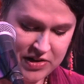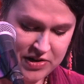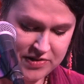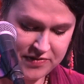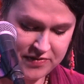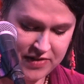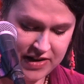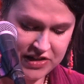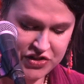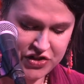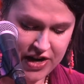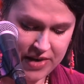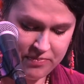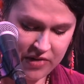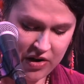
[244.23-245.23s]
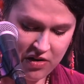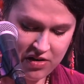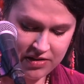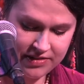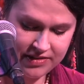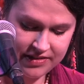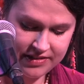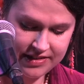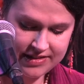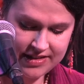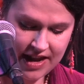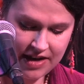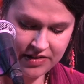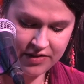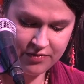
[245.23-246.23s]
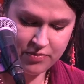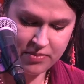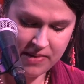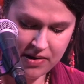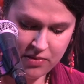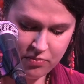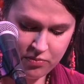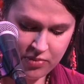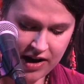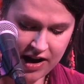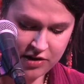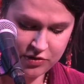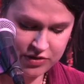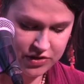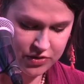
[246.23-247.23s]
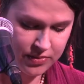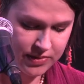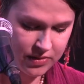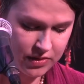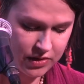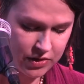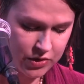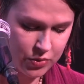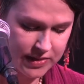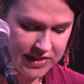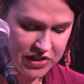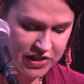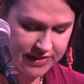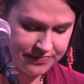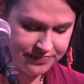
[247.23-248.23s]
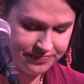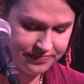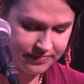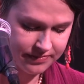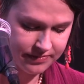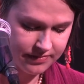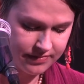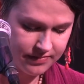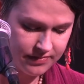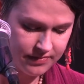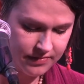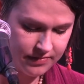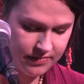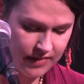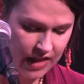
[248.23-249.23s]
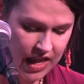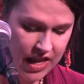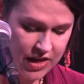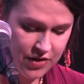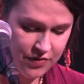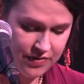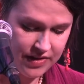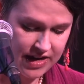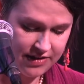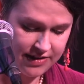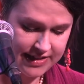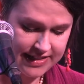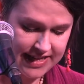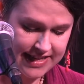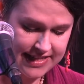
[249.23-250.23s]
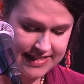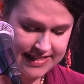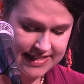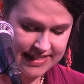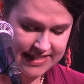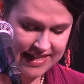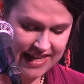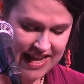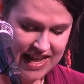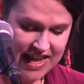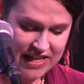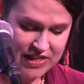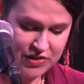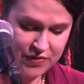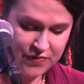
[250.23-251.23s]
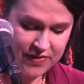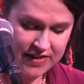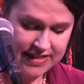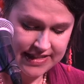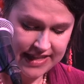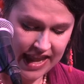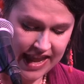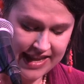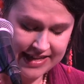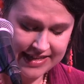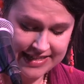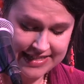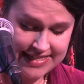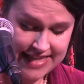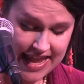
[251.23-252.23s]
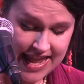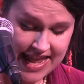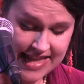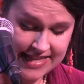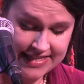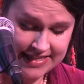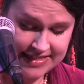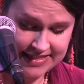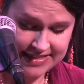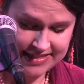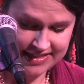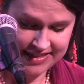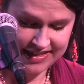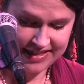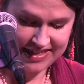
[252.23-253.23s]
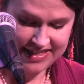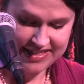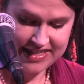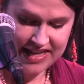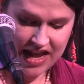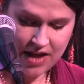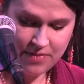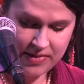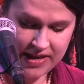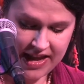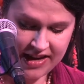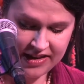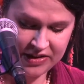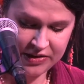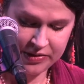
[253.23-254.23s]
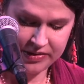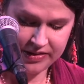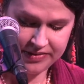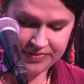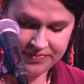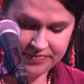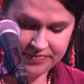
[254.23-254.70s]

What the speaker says: her friend Jem called, his active brows twitching. "You've nary tasted Sophia's cake and its aces," Tabby echoed.